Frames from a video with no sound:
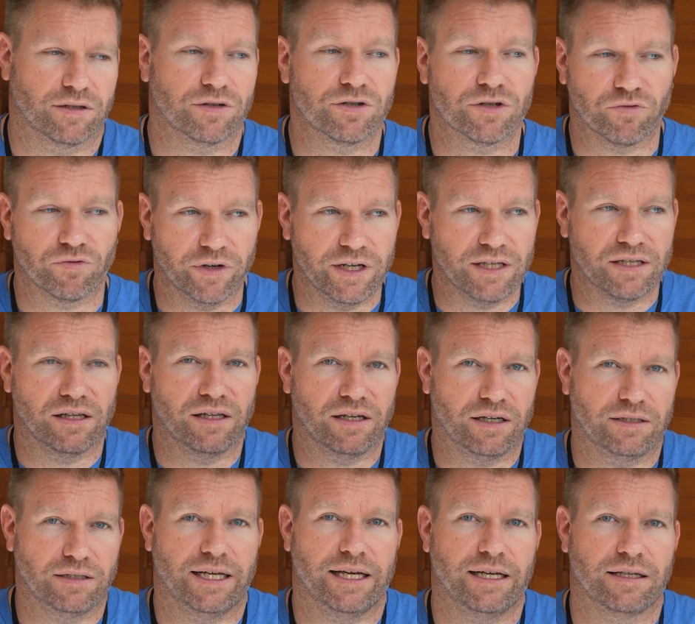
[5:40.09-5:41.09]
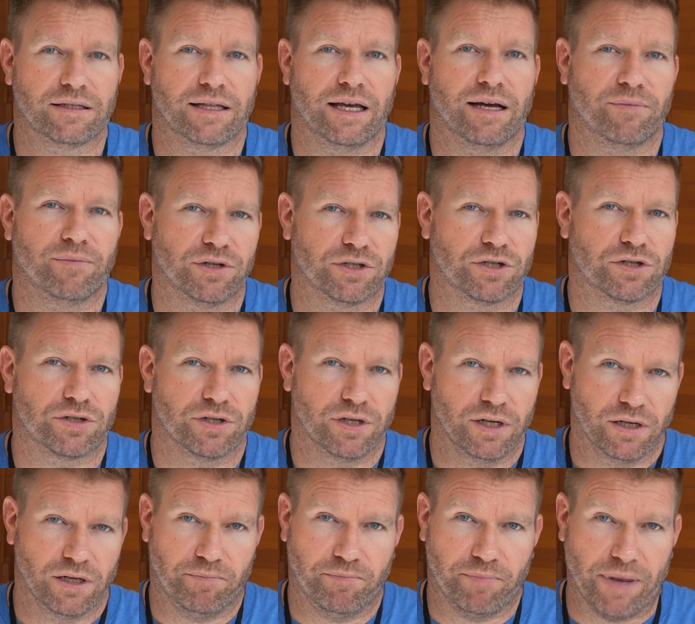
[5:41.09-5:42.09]
There's a reason that it takes that much
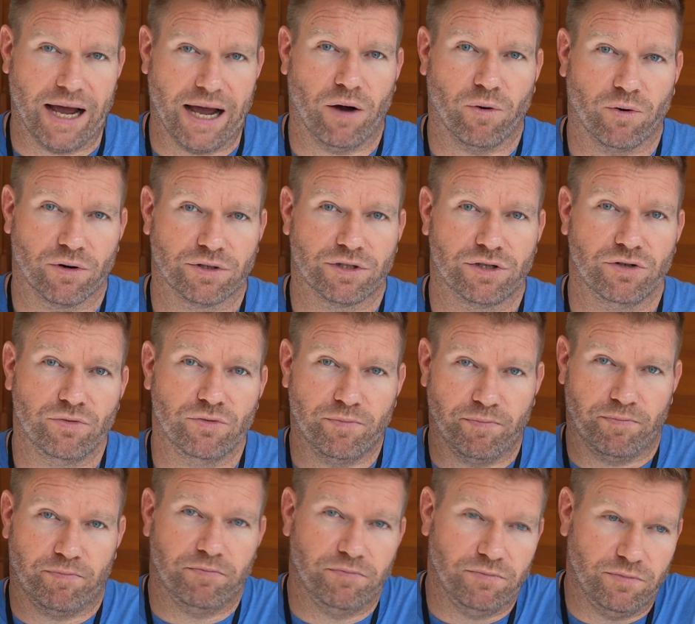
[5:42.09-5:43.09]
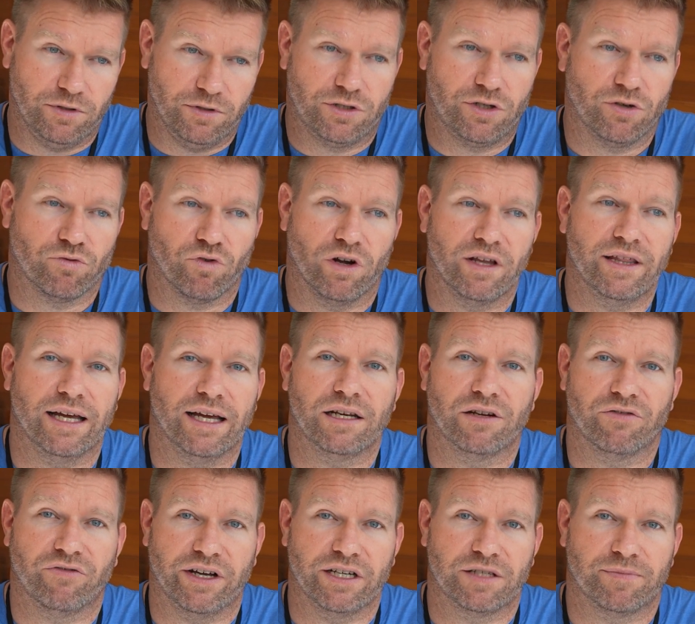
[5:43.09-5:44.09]
power to to run that
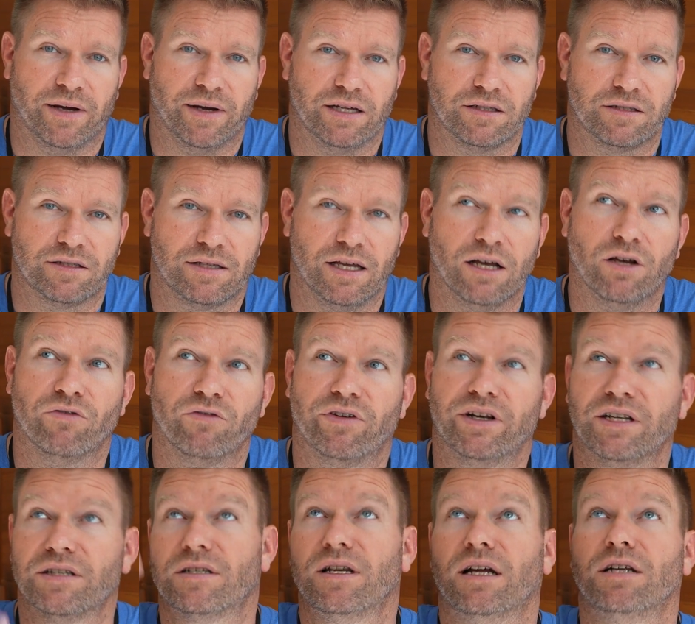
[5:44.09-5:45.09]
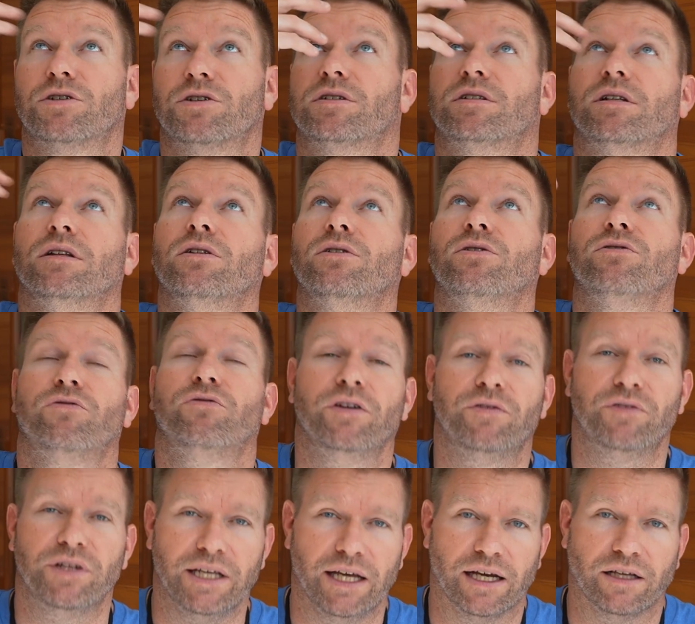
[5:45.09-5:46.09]
device by itself and it's not just a little
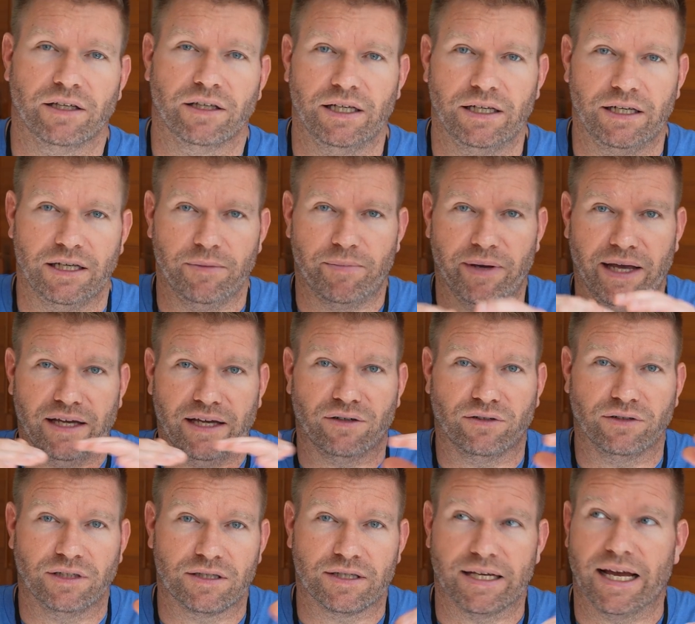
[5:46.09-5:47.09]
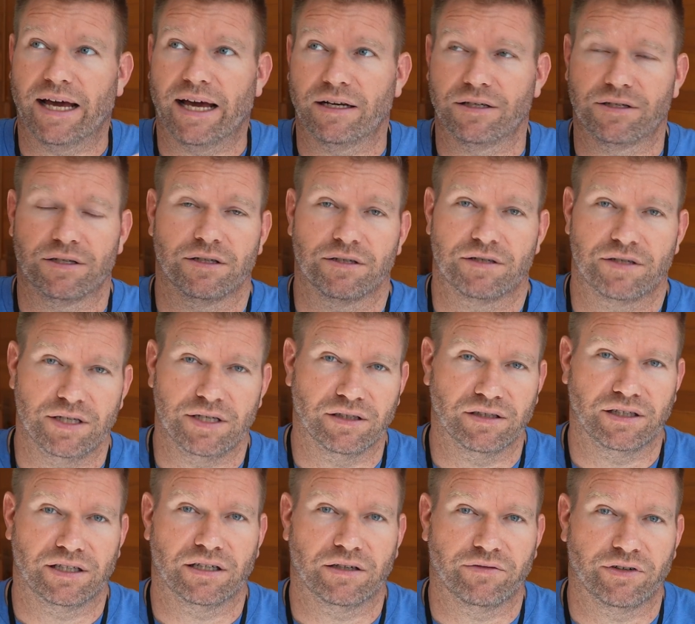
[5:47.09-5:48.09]
50 LED panel that's added to the
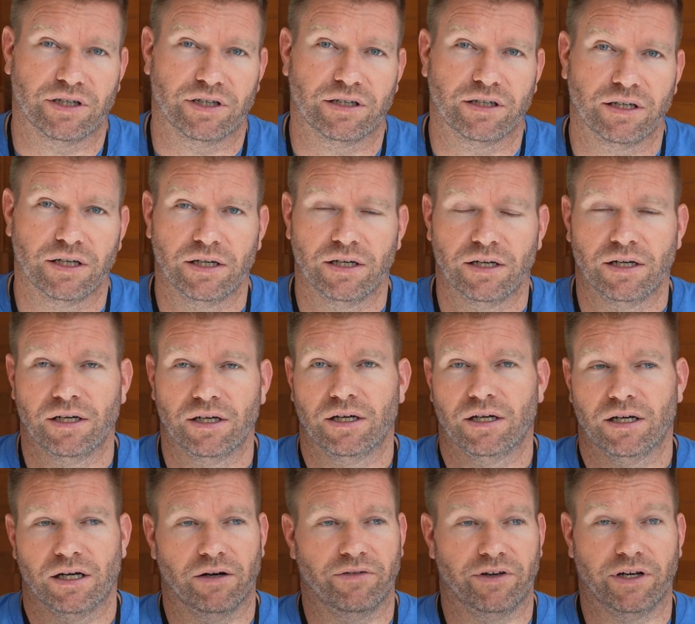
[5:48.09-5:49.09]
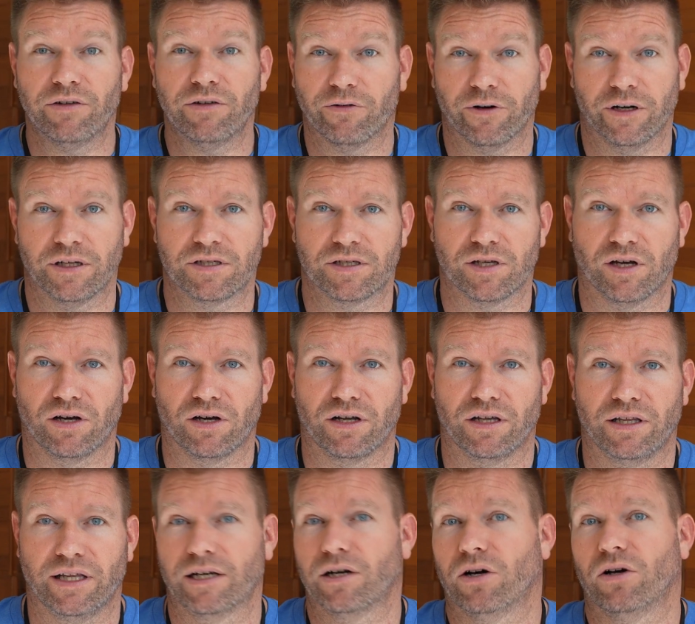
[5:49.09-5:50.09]
ceiling of a of an infrared sauna
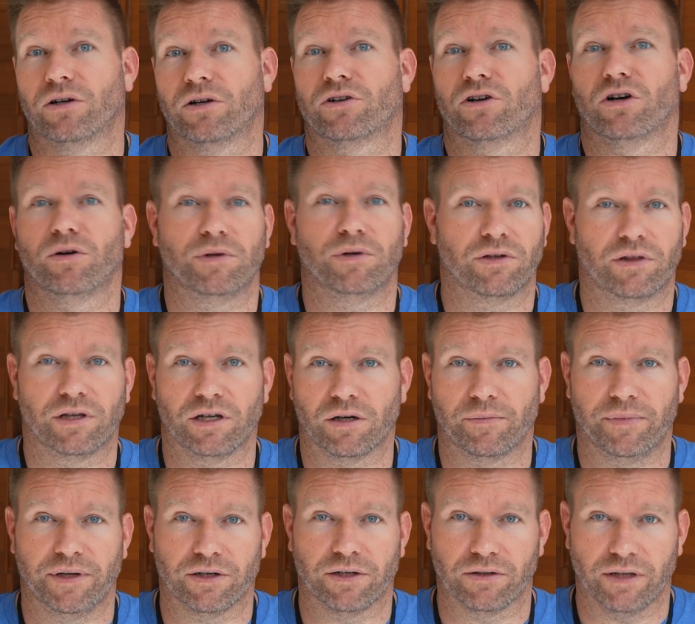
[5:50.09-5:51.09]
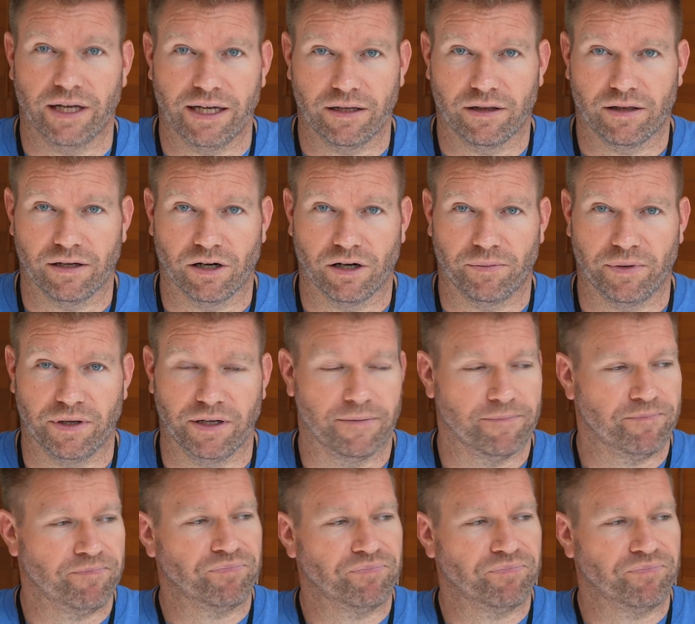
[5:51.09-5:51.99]
and they call it chromotherapy or light therapy.